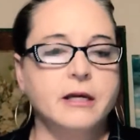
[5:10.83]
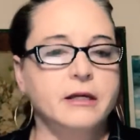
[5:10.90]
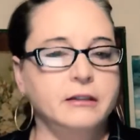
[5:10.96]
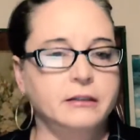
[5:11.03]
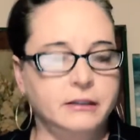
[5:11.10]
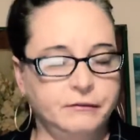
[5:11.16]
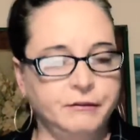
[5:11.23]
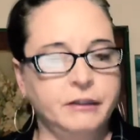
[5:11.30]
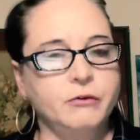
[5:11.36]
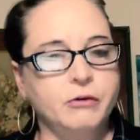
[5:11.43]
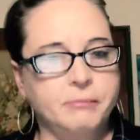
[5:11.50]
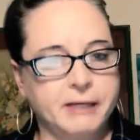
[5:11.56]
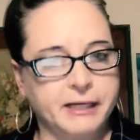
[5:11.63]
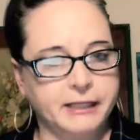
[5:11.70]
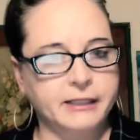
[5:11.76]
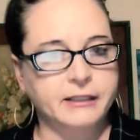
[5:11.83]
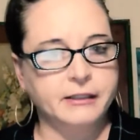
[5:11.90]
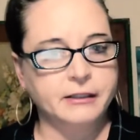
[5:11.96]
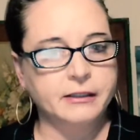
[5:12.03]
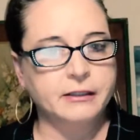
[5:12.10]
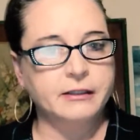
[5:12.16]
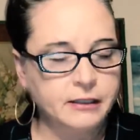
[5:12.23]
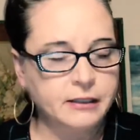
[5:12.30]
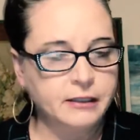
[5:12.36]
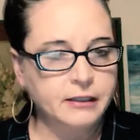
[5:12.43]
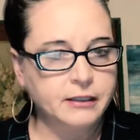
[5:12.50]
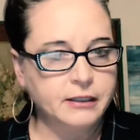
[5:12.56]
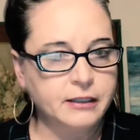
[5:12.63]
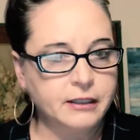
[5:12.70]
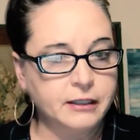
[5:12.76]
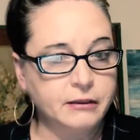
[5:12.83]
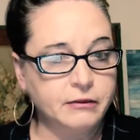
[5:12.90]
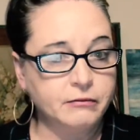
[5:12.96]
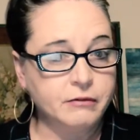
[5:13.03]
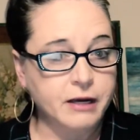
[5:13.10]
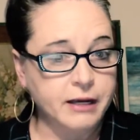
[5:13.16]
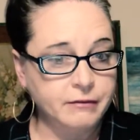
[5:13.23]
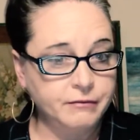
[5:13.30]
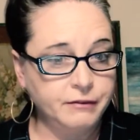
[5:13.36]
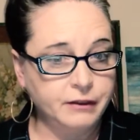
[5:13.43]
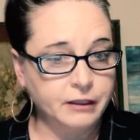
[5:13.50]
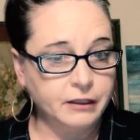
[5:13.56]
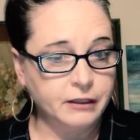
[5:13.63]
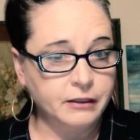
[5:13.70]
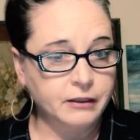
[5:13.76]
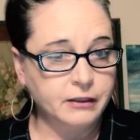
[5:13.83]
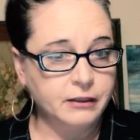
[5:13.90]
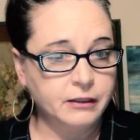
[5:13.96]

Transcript: leaving Quebec and arriving